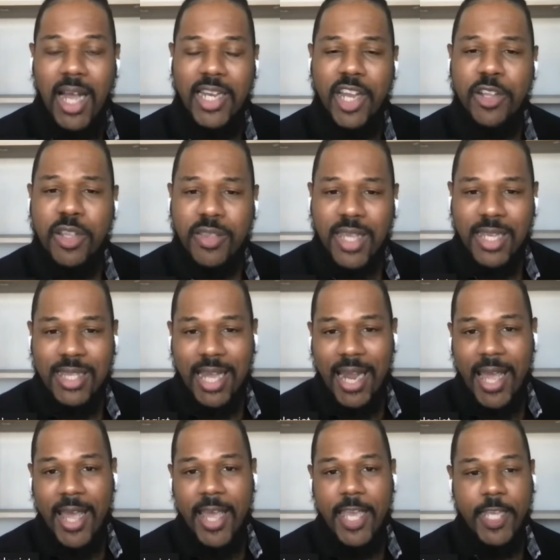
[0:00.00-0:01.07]
Another thing that
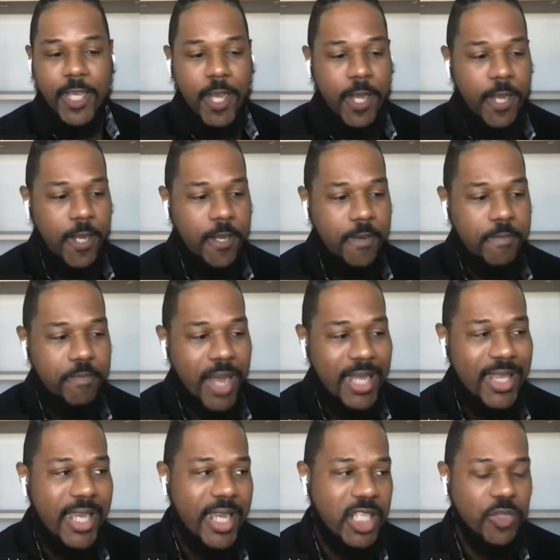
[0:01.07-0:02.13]

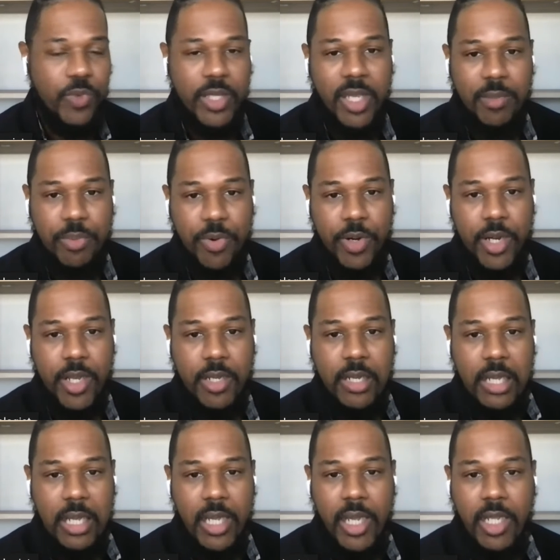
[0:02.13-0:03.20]
I think is really important
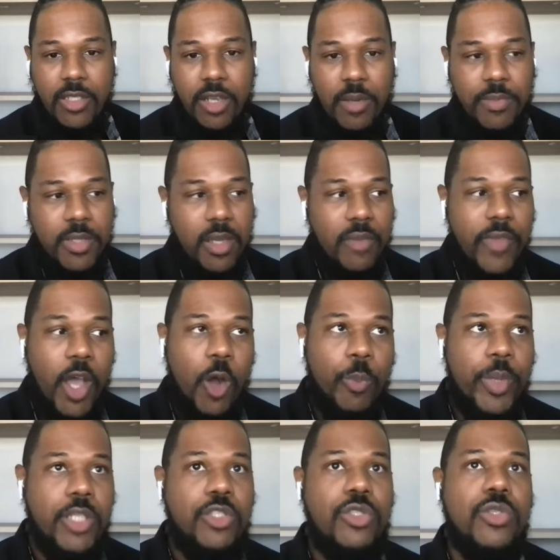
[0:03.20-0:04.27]
in terms of
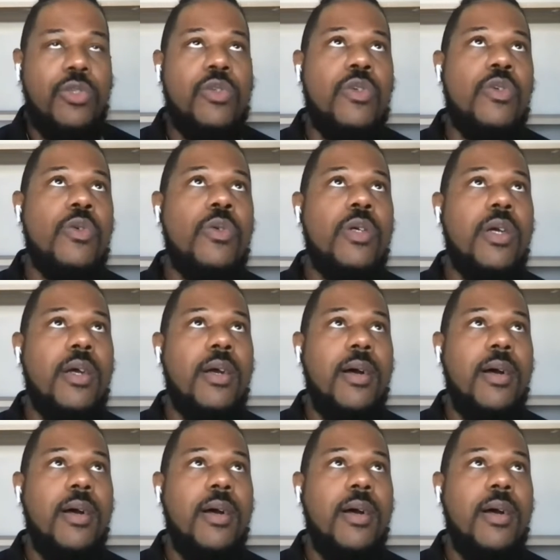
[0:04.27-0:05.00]
helping to